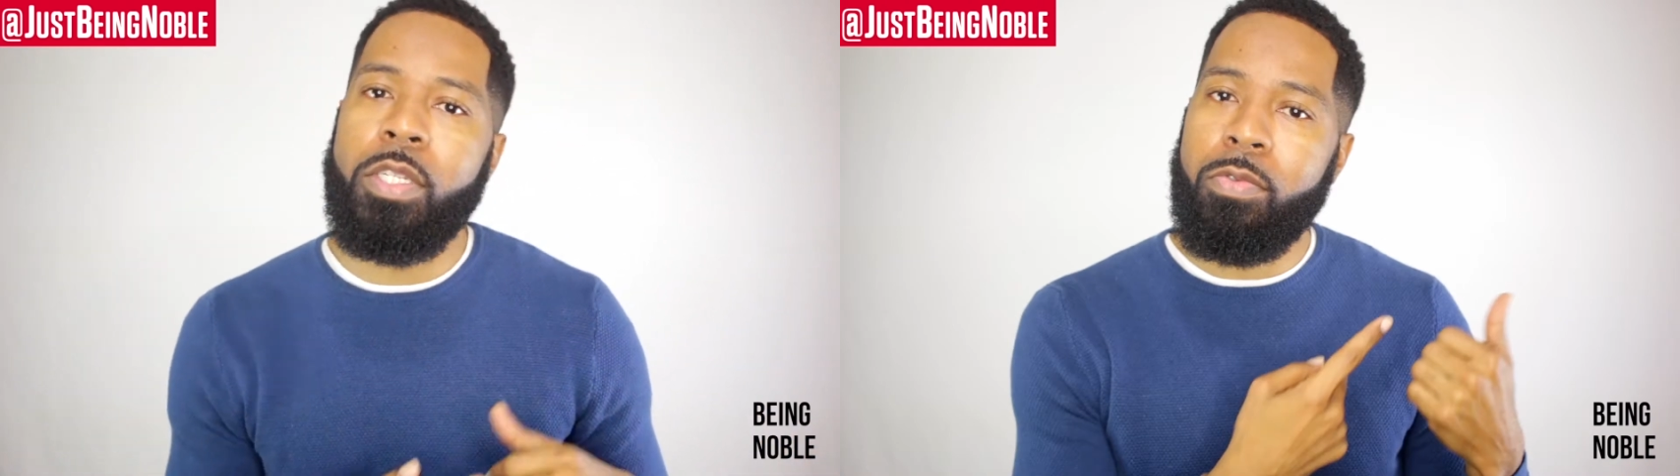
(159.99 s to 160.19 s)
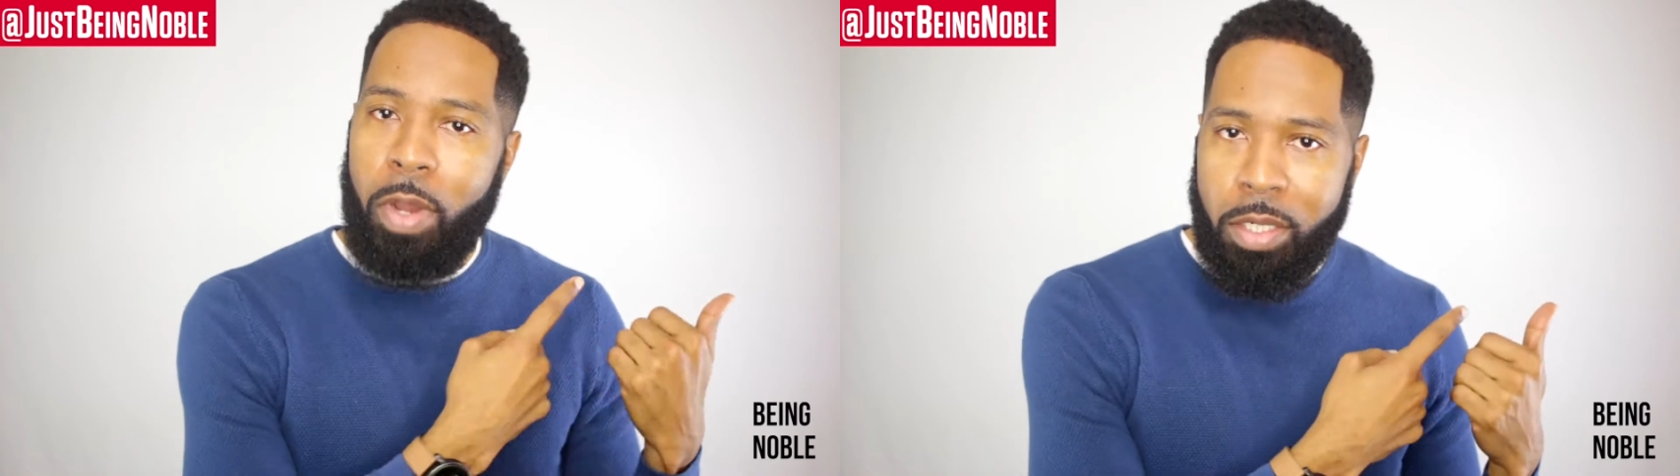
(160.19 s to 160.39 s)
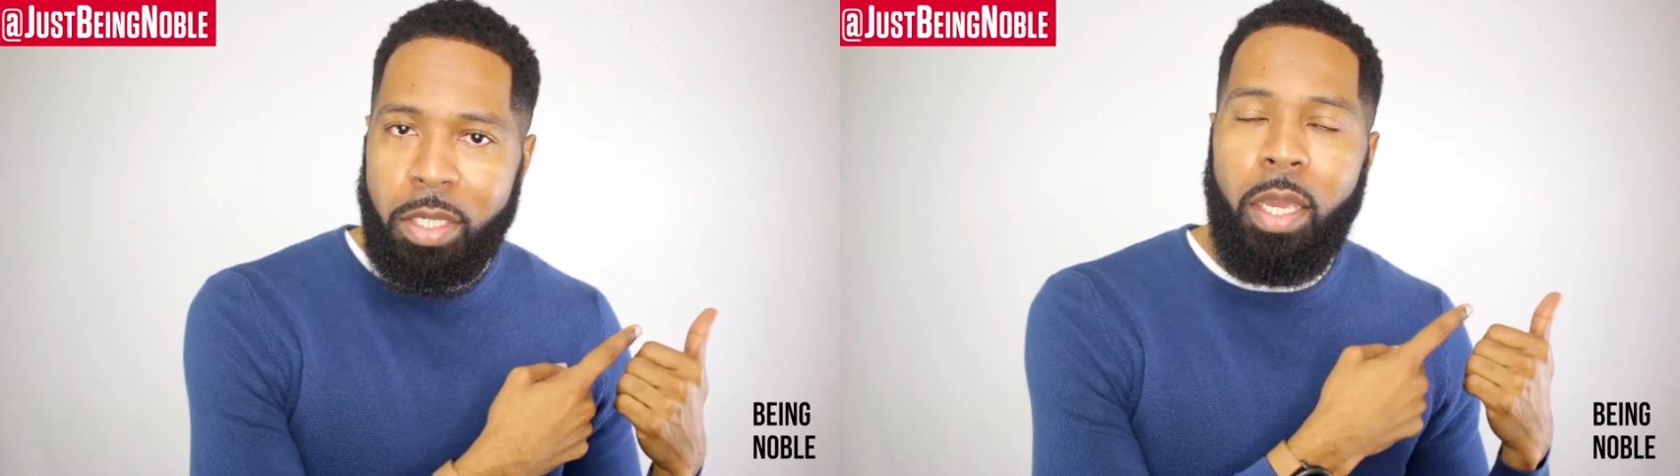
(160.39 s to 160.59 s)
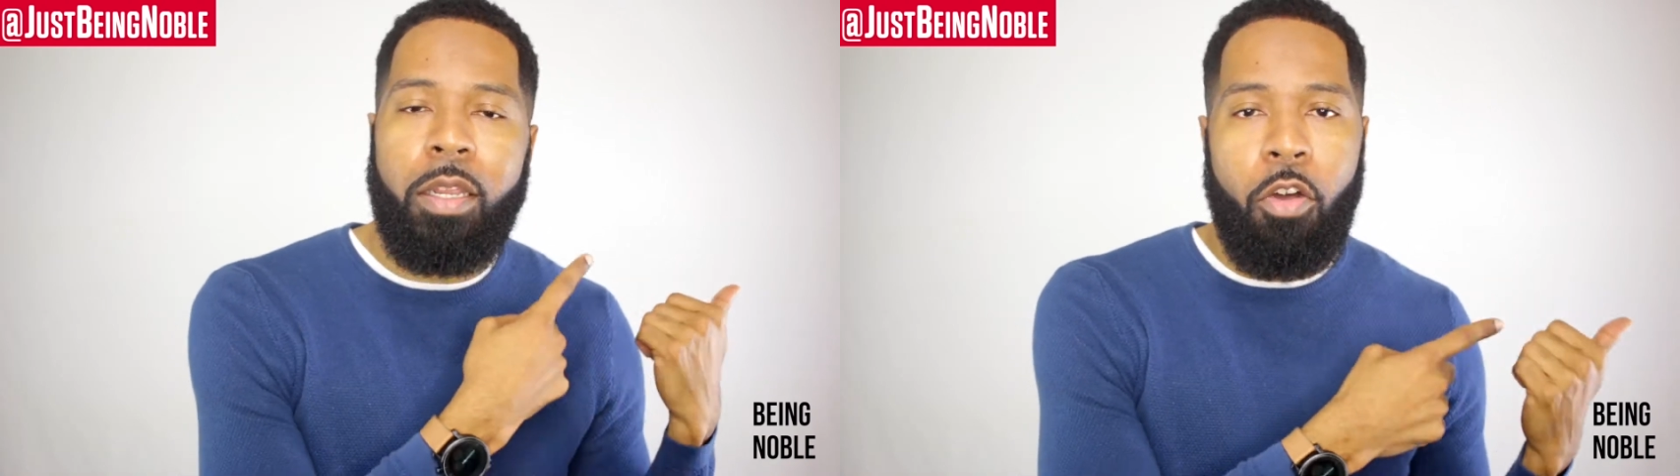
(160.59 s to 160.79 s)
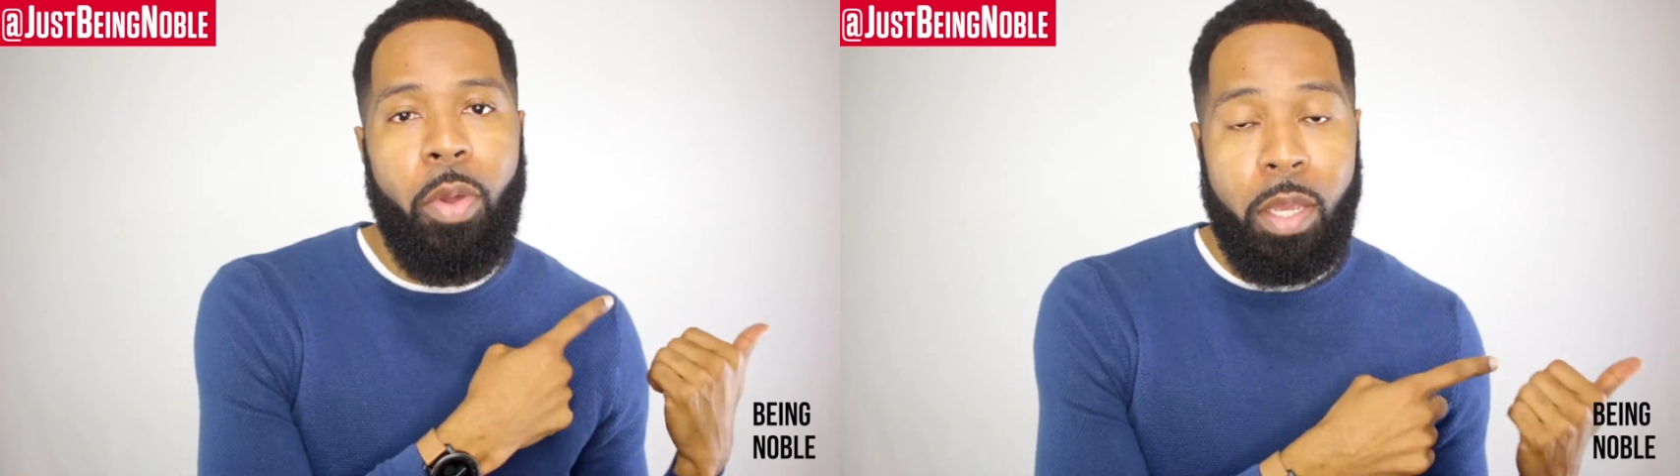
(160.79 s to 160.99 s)
which is why she
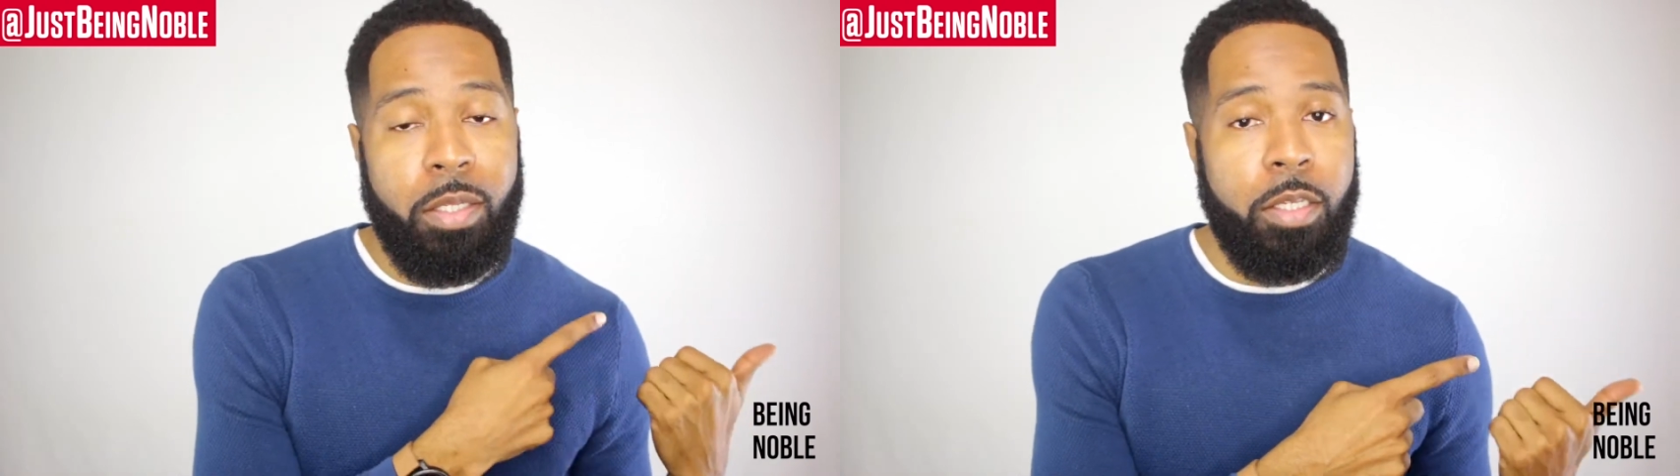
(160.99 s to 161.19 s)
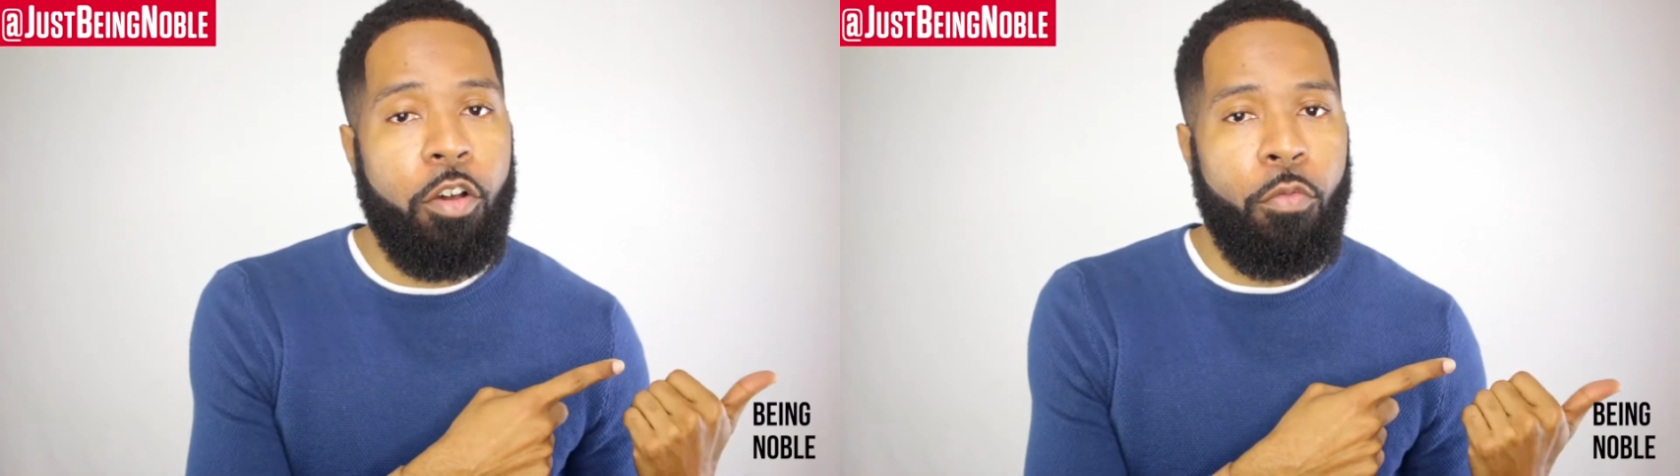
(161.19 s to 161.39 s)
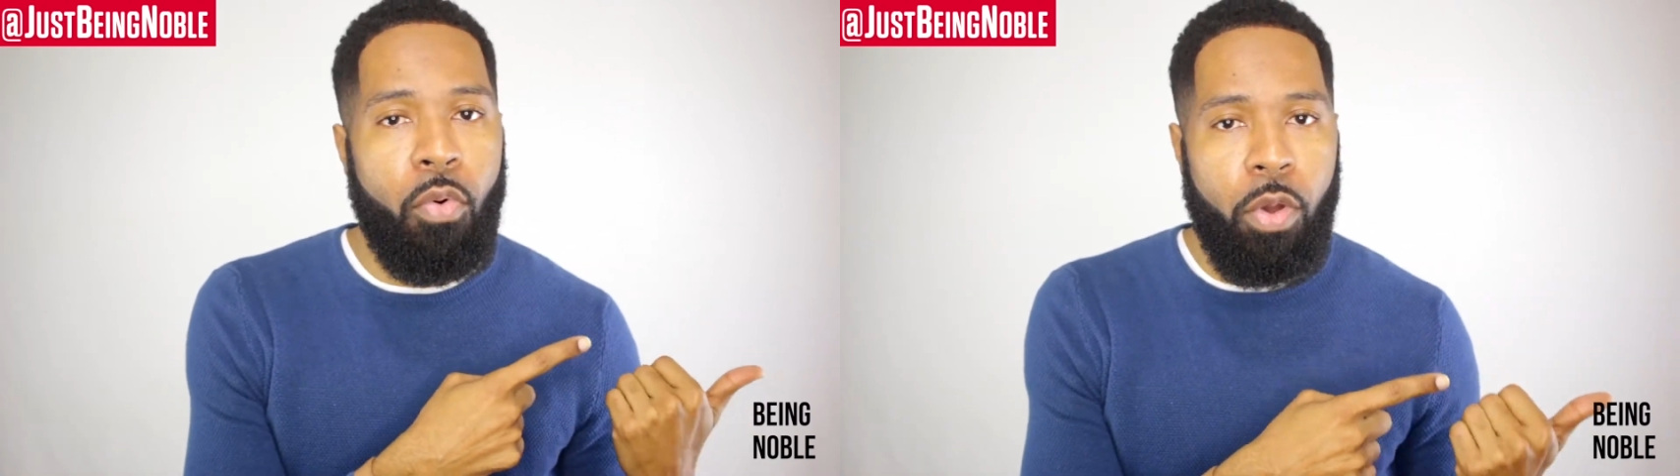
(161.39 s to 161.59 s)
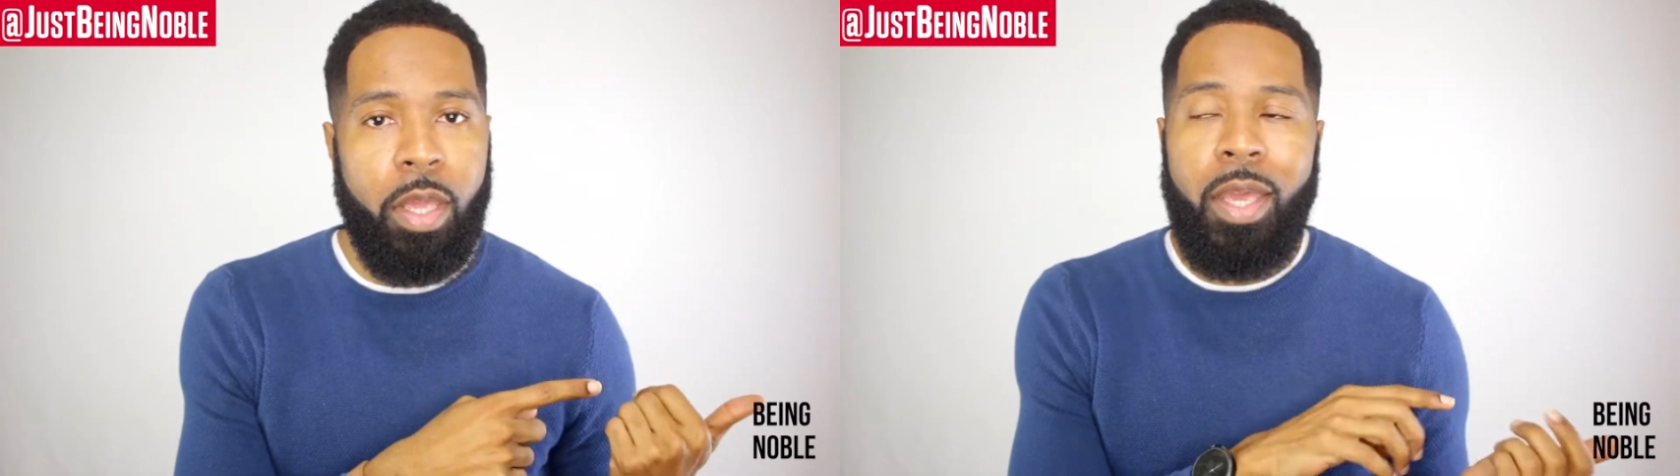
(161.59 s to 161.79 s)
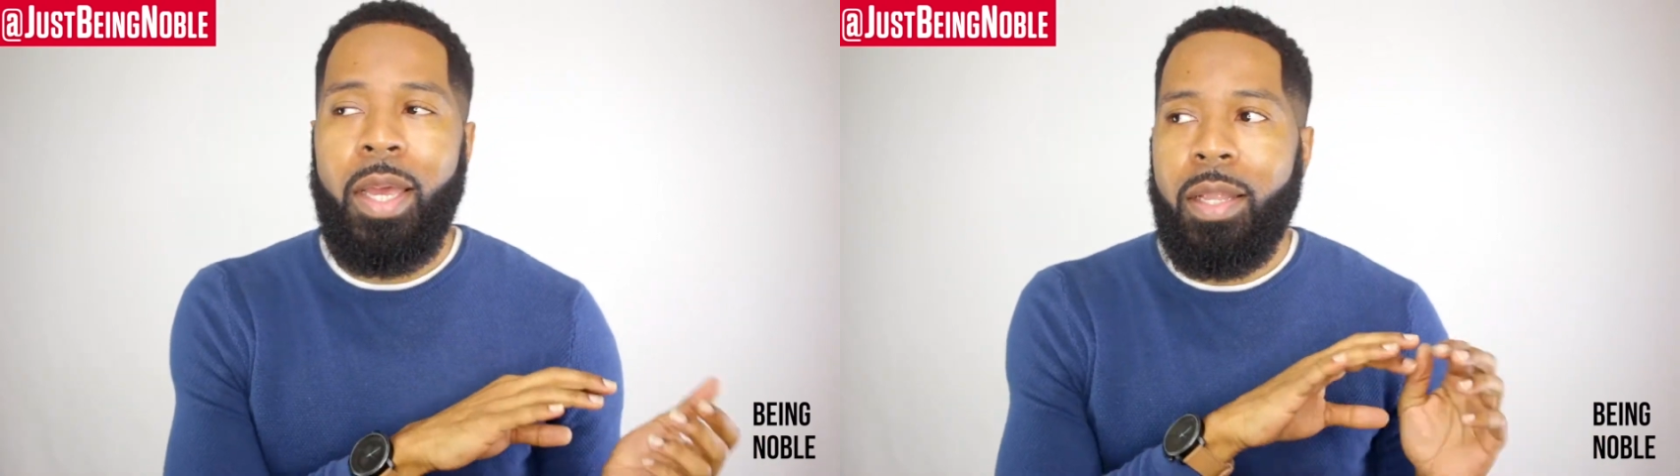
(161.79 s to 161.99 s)
had to go back and see old boy.